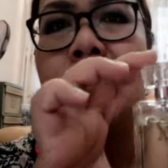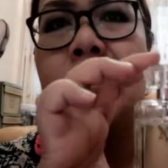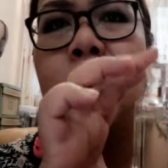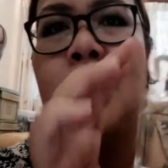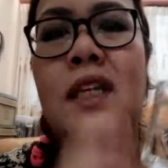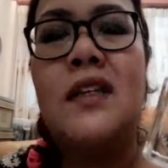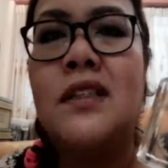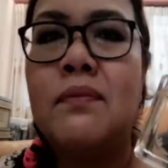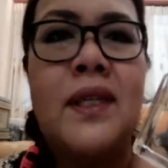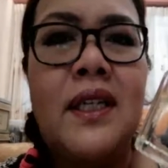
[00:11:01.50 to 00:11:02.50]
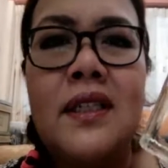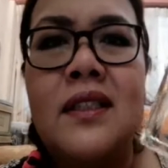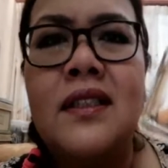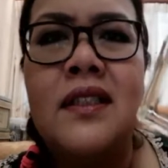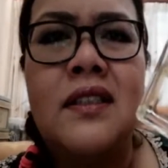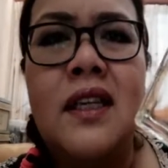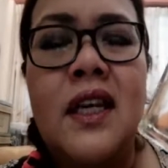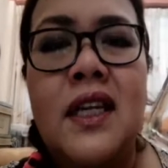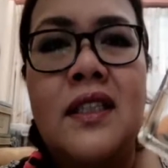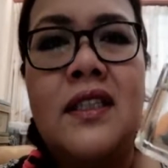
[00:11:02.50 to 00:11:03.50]
it's something else, but this
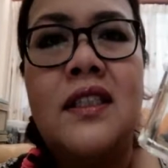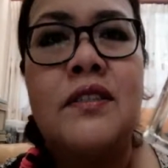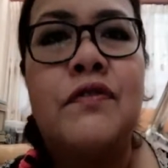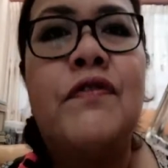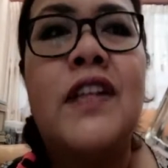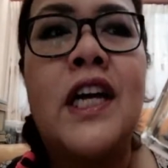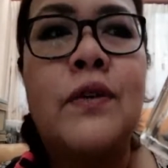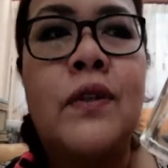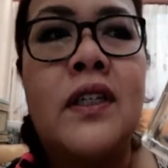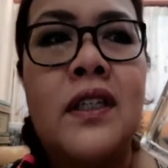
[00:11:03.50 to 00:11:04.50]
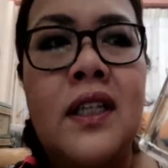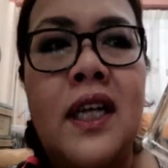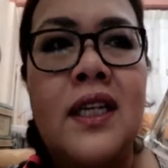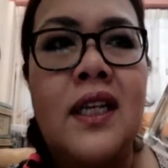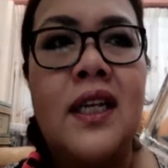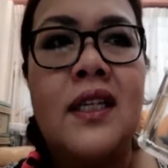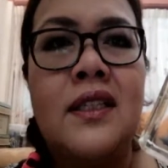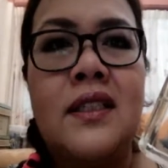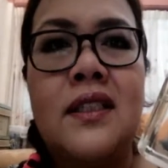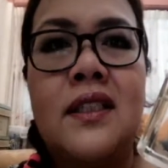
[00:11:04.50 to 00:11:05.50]
is flower that
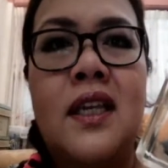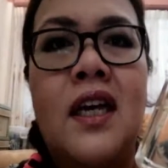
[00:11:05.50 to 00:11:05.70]
is